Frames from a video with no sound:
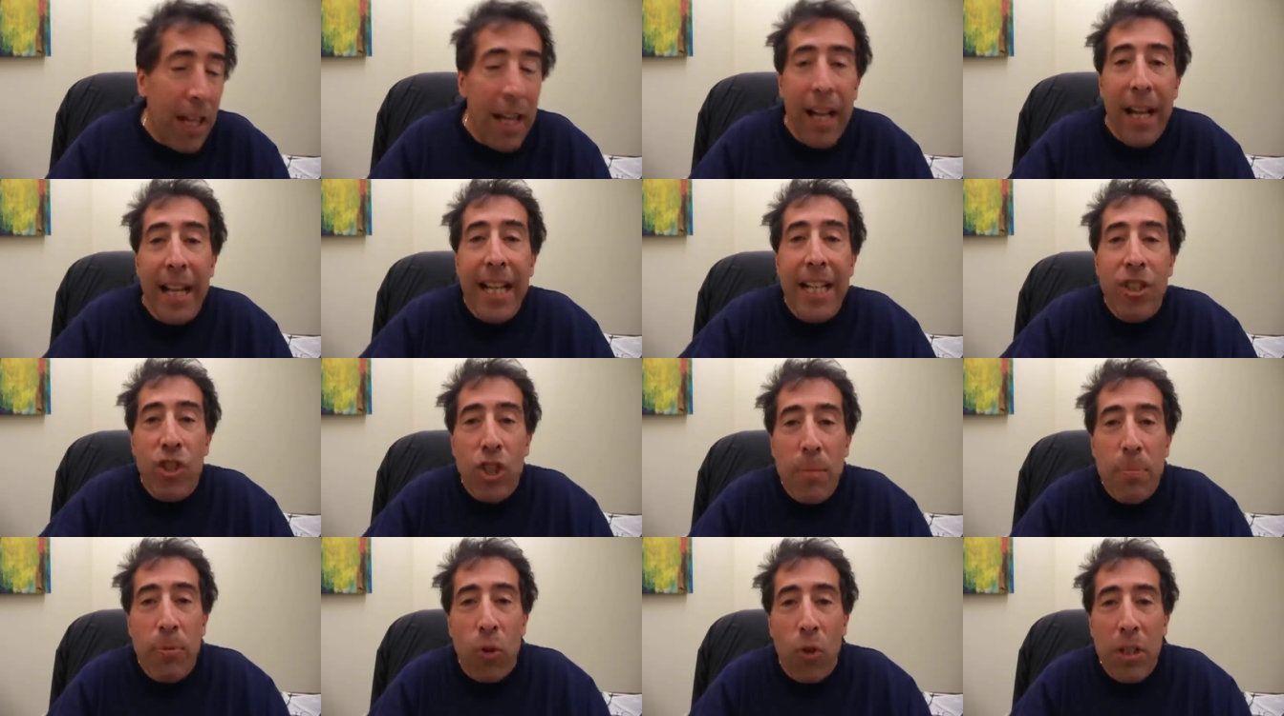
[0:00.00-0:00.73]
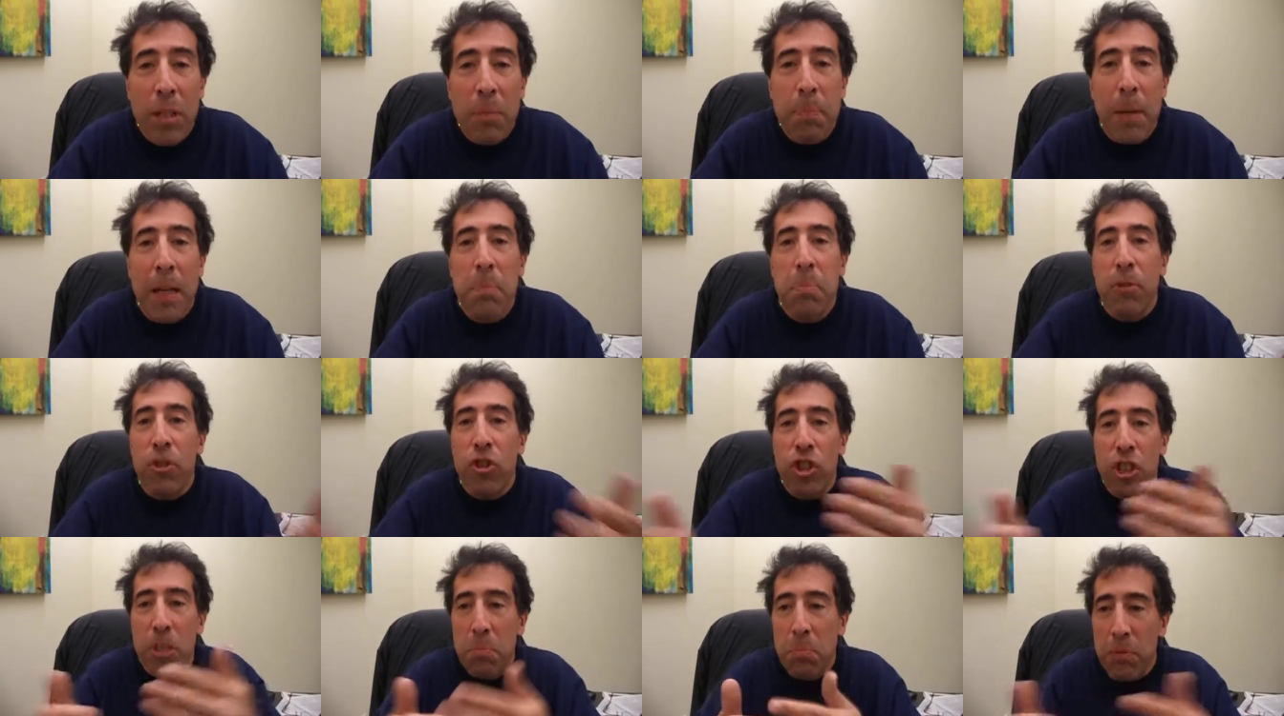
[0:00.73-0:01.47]
I, I get cheap toilet paper,
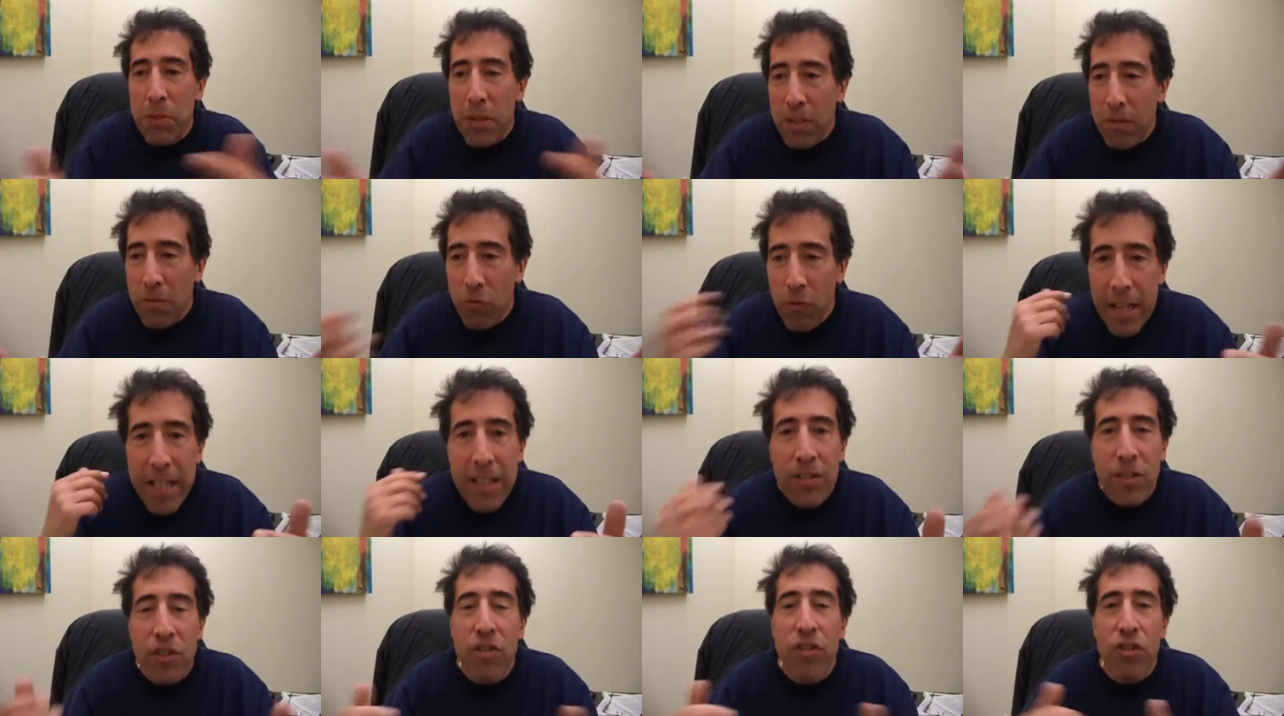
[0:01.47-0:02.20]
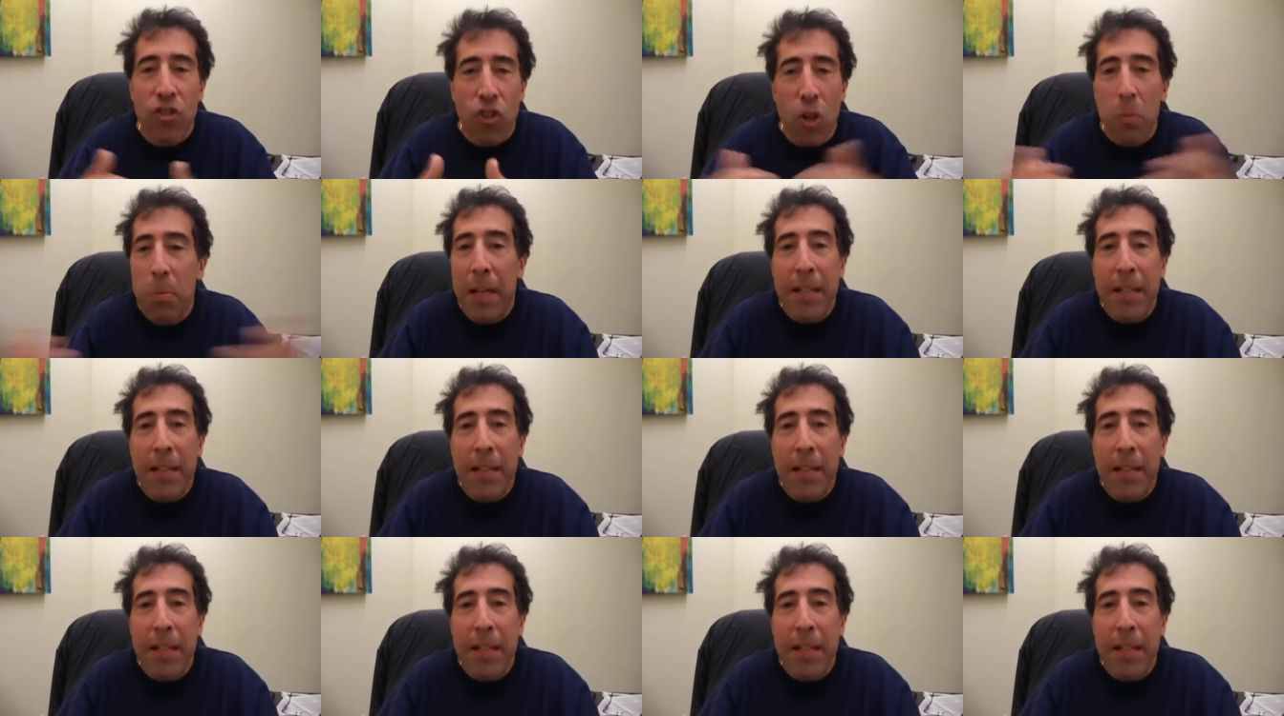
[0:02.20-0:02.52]
cheap uh, razors, soap.